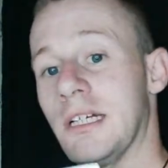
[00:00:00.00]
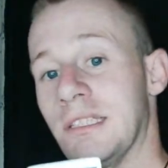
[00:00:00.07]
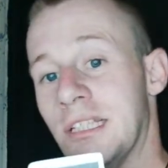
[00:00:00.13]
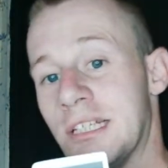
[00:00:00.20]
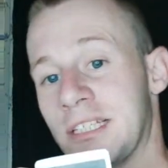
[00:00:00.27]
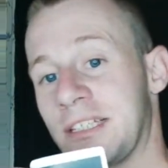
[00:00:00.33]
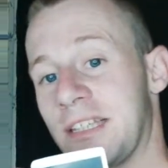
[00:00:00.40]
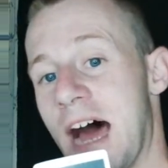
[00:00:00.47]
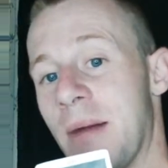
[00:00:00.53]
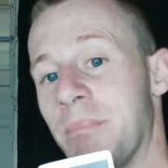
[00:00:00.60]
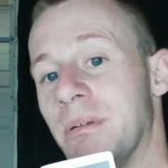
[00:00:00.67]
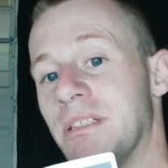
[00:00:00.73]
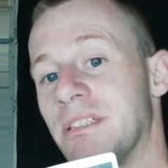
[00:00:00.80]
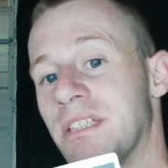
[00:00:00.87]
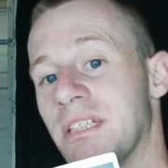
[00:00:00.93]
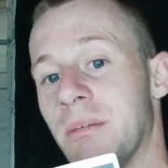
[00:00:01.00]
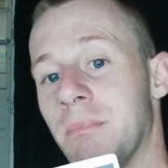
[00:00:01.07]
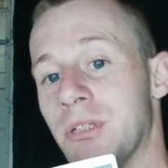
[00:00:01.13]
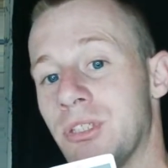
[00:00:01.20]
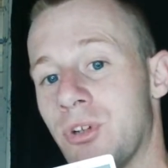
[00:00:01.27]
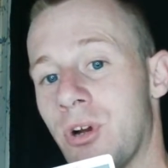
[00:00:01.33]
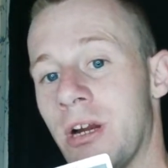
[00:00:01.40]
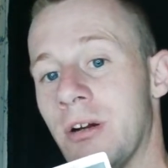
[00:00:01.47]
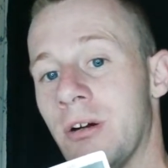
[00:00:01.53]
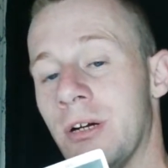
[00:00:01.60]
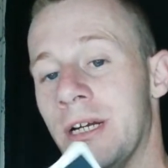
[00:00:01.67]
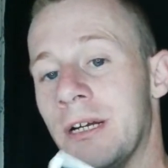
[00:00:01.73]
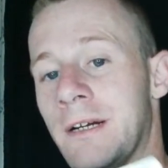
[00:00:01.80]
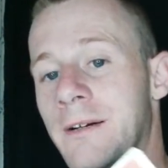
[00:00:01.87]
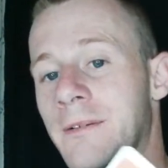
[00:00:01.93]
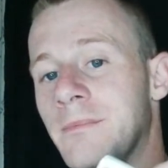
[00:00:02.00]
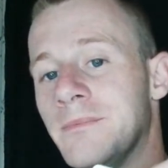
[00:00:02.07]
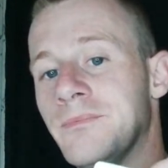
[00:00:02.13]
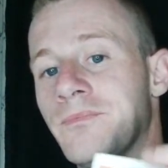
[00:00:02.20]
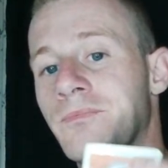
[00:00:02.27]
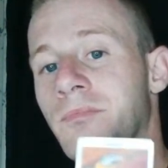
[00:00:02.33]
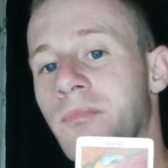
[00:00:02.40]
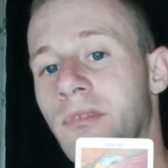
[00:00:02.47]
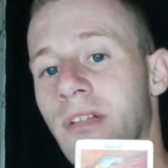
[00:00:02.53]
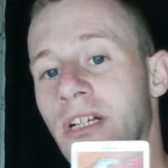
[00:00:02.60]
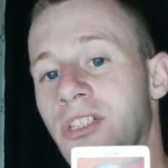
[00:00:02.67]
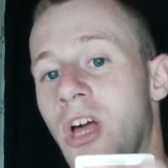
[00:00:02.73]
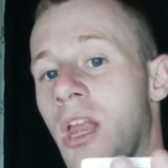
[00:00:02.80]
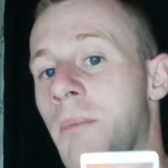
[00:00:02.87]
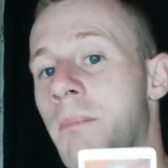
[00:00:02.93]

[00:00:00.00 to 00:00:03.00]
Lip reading: the stopping to the betrayal here. It's all